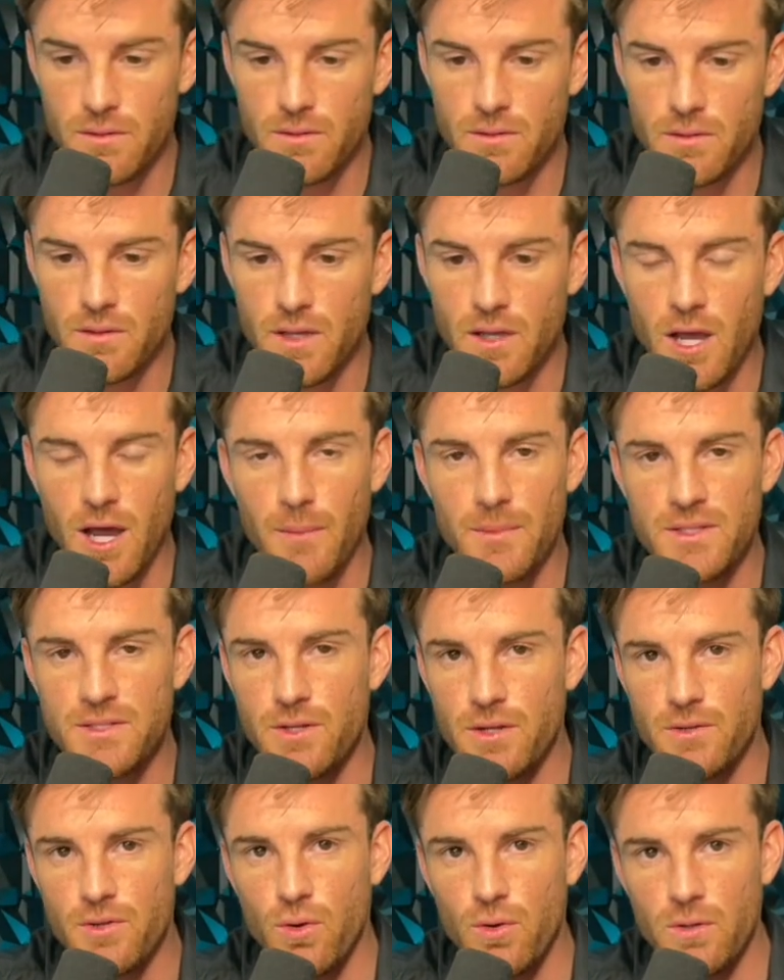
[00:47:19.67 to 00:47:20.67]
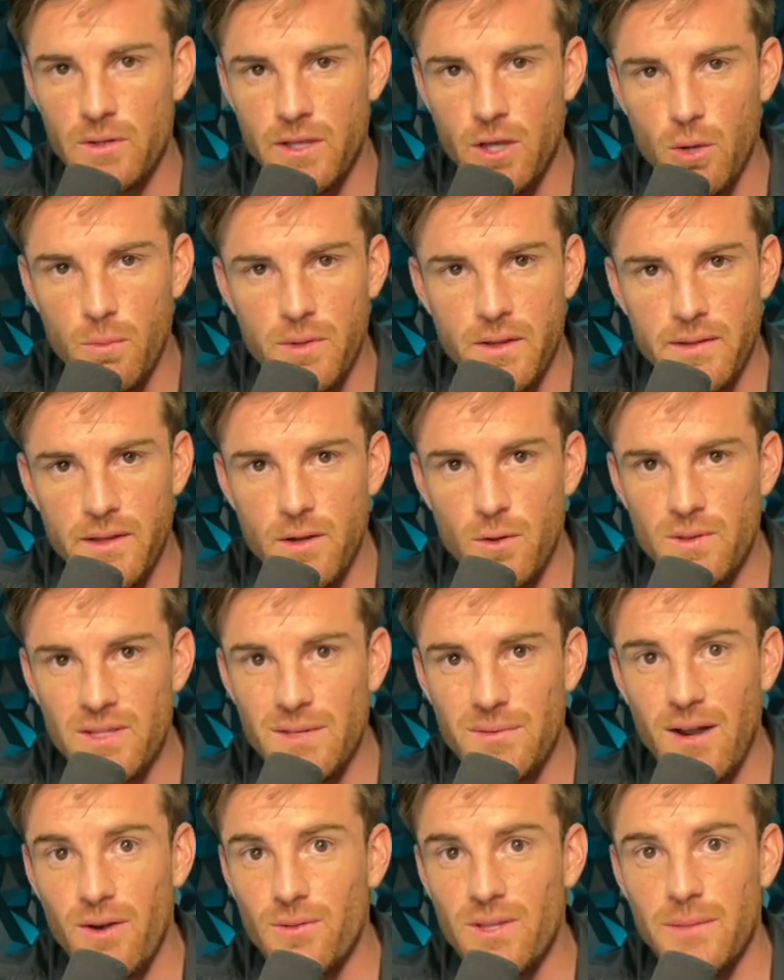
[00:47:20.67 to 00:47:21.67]
The comments are totally open. They don't. Lim-
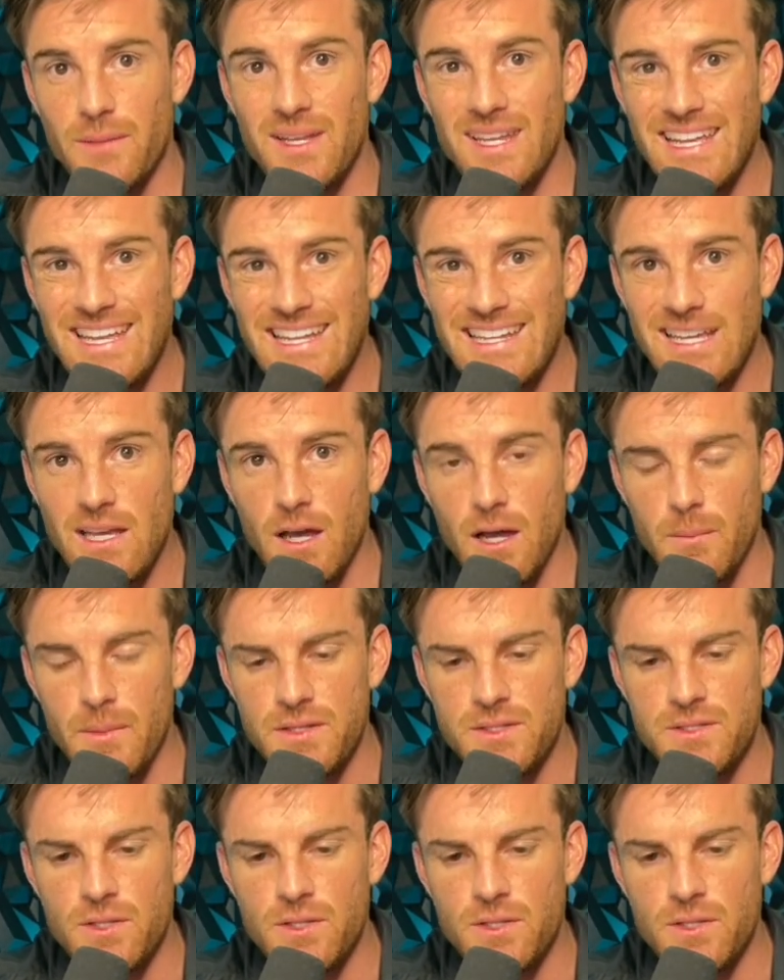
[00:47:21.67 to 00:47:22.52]
I don't limit any comments.